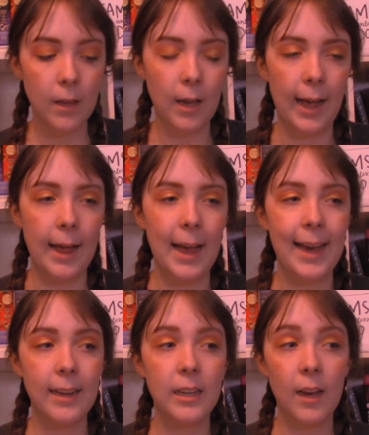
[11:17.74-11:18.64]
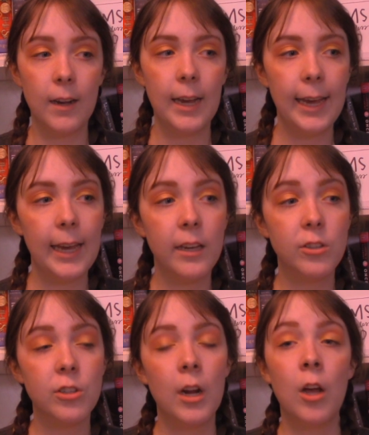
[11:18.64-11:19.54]
uh, at a young
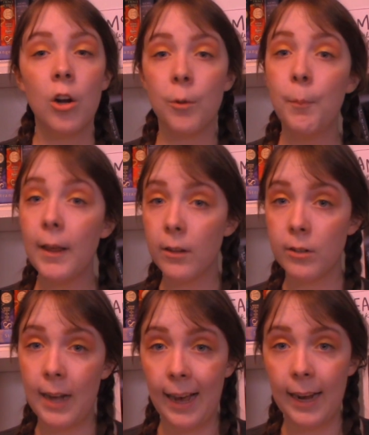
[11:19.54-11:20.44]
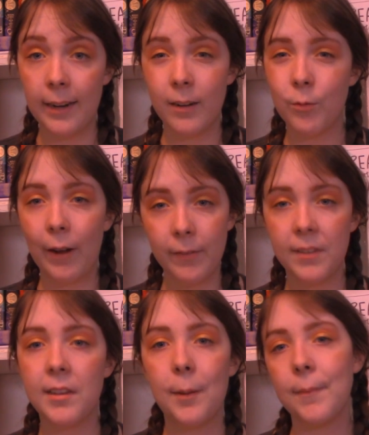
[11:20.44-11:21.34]
age her mother died around the
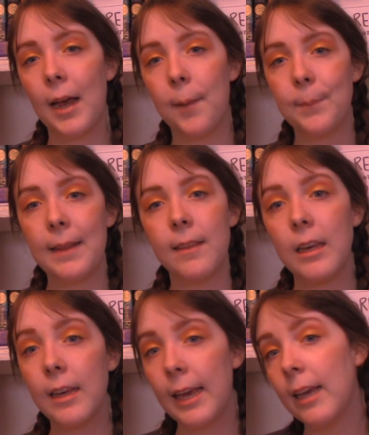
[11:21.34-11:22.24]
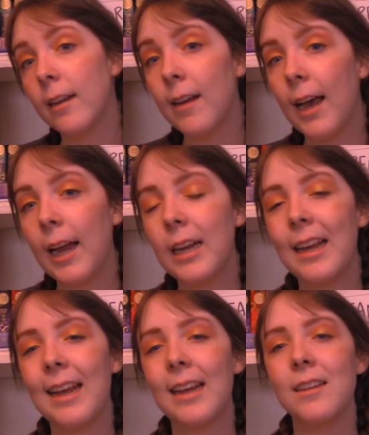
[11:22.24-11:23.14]
same time that the king died
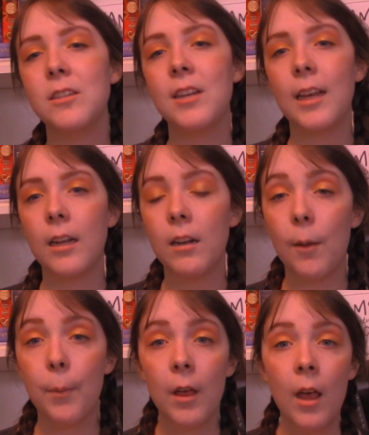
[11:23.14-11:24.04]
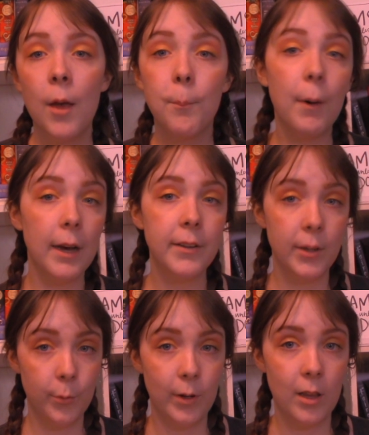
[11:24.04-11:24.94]
and she ended up
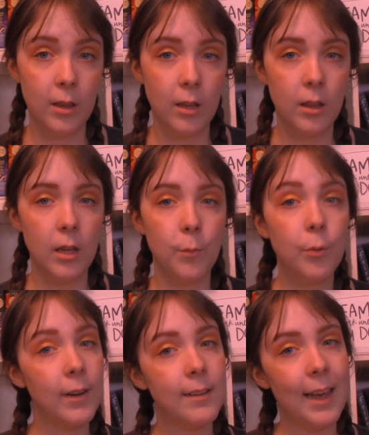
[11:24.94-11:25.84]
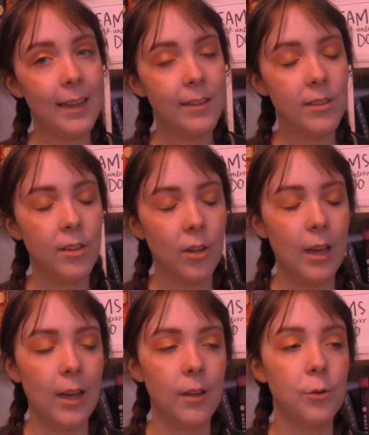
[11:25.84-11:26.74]
bonding with the princess
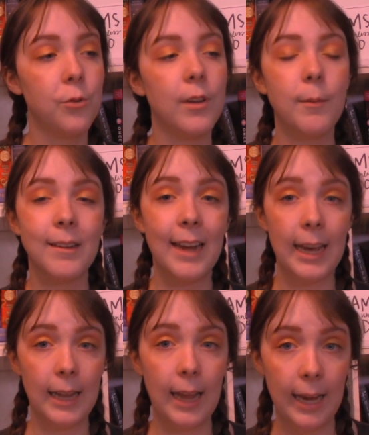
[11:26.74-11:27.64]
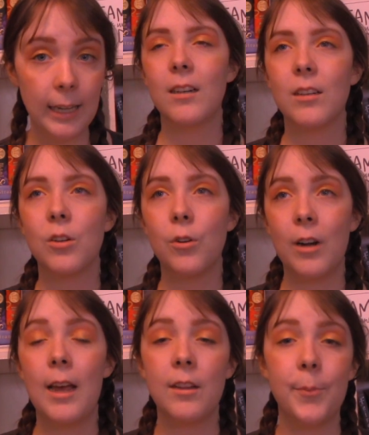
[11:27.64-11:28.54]
uh, whose name is Adeline.
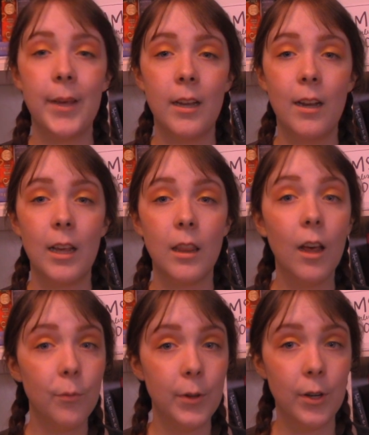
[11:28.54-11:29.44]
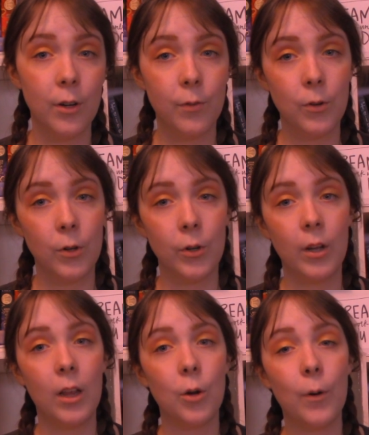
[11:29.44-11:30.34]
Cora has been in love with her for
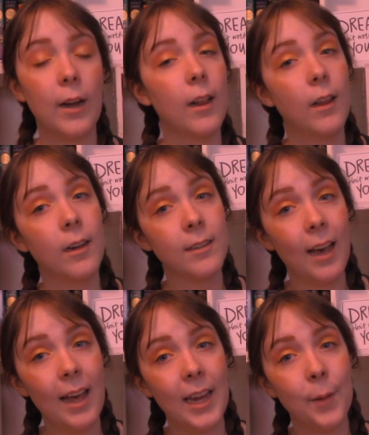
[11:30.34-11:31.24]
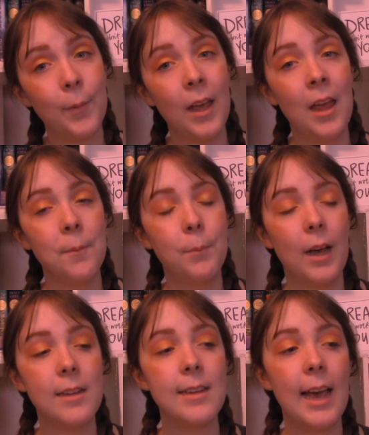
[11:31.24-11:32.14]
quite a long time
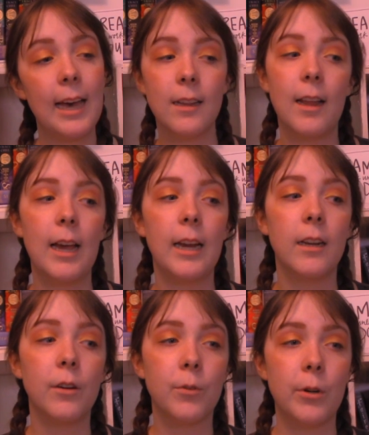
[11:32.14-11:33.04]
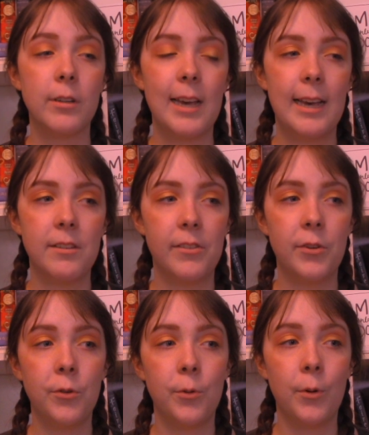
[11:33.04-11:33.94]
but Adeline, of course, has
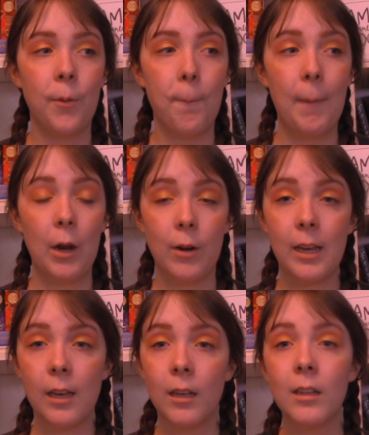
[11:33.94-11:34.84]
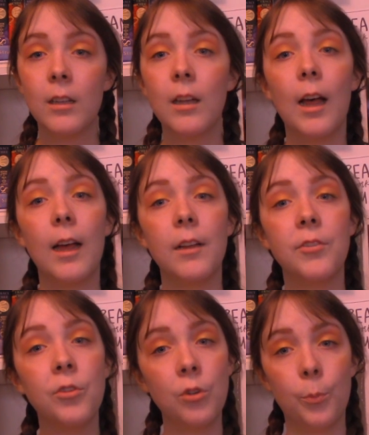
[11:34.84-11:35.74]
to marry a
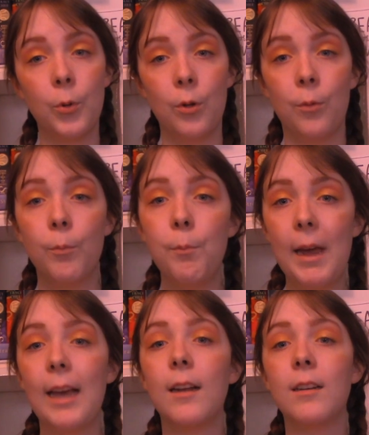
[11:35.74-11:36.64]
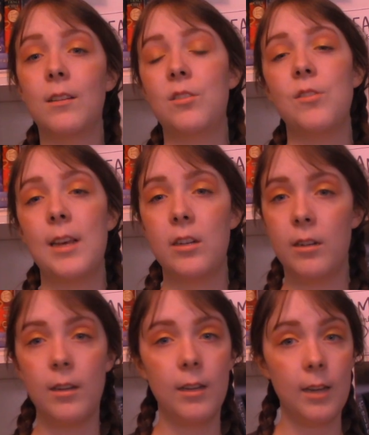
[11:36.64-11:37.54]
suitable man so that she
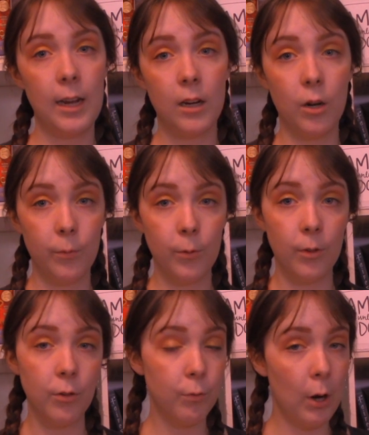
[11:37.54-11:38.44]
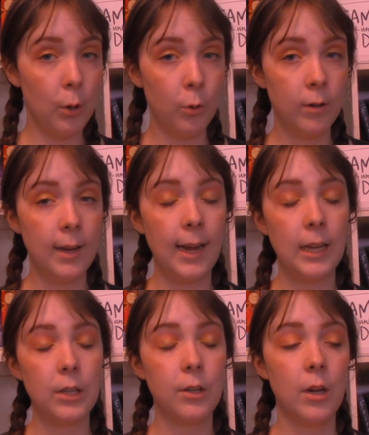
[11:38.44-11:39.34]
can take over the throne
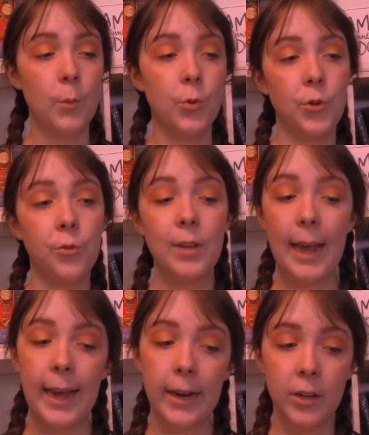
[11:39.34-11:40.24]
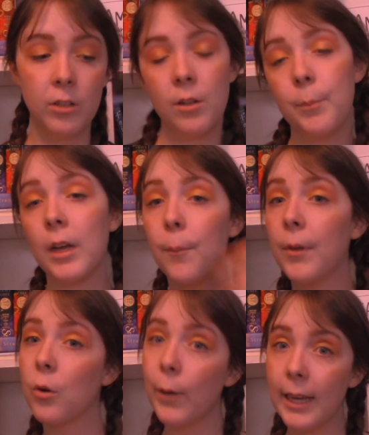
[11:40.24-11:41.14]
and produce heirs and become
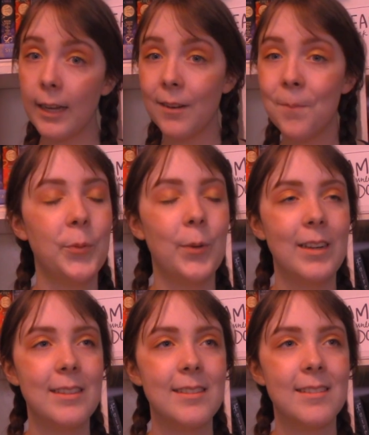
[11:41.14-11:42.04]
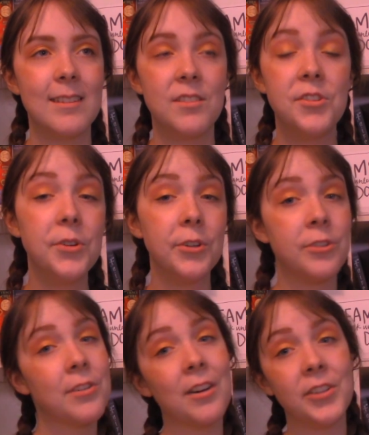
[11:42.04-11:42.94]
the queen. Once suitors
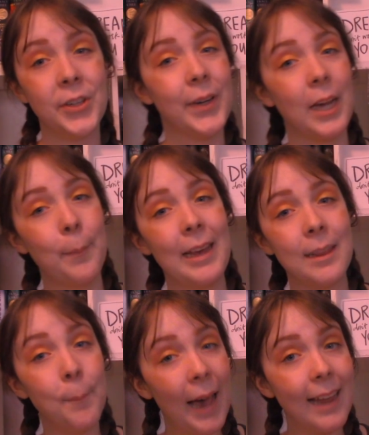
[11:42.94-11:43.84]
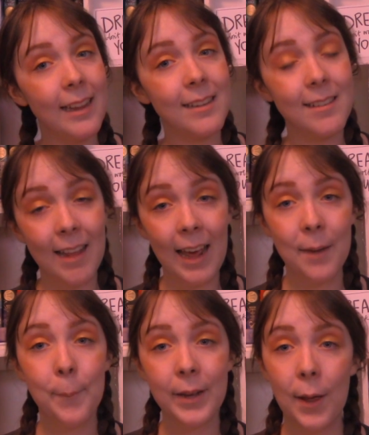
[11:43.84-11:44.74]
start showing up at the palace,
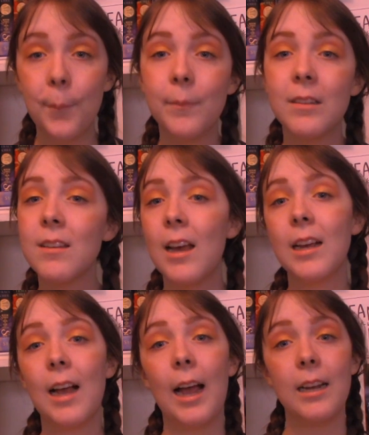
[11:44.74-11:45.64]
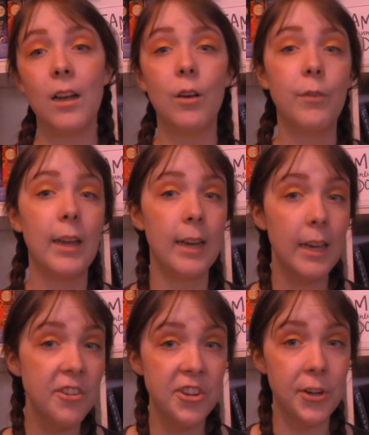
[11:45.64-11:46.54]
that becomes kind of an
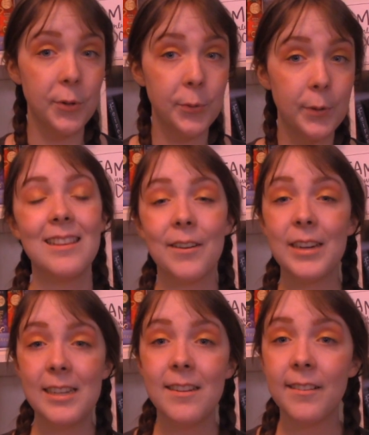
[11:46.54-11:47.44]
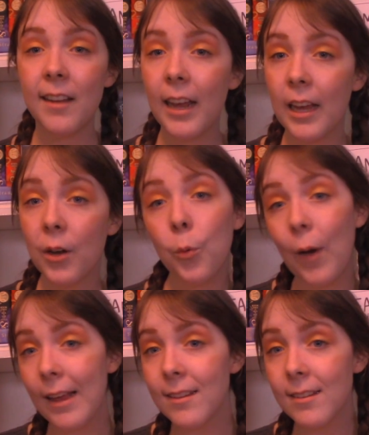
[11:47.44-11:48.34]
issue. There is a
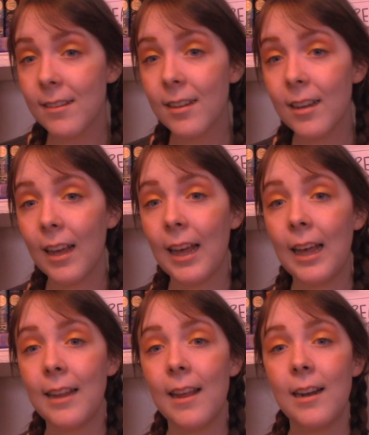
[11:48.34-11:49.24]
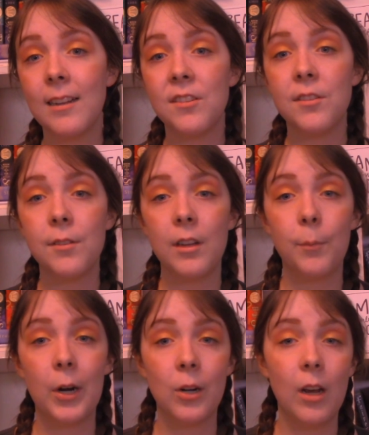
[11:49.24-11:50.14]
quest uh, that is
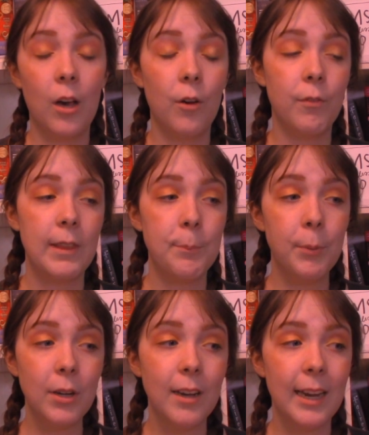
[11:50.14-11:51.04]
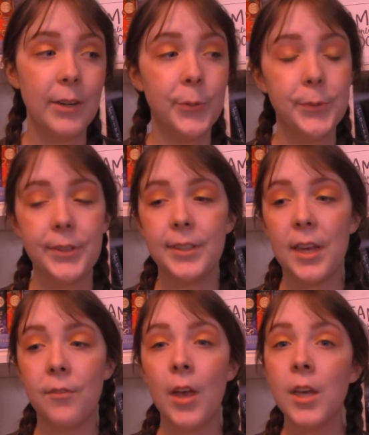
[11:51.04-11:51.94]
part of the book. I don't want to
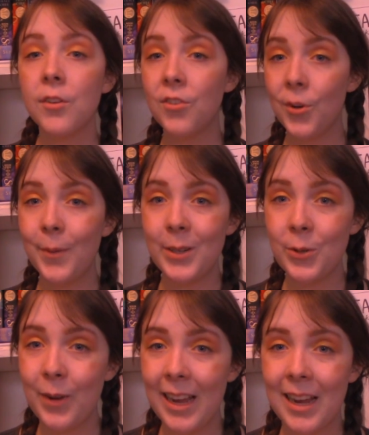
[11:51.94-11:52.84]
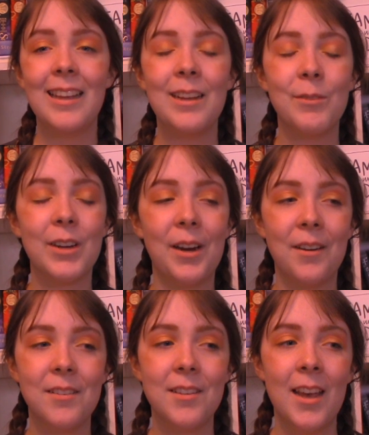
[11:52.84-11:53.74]
give too much away in
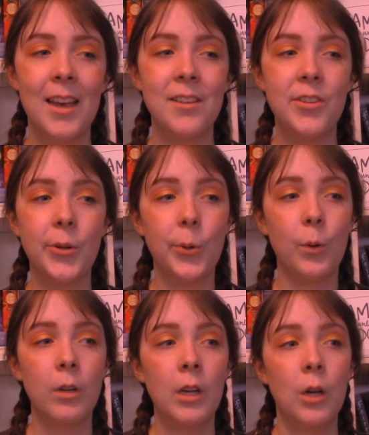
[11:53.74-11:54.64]
regards to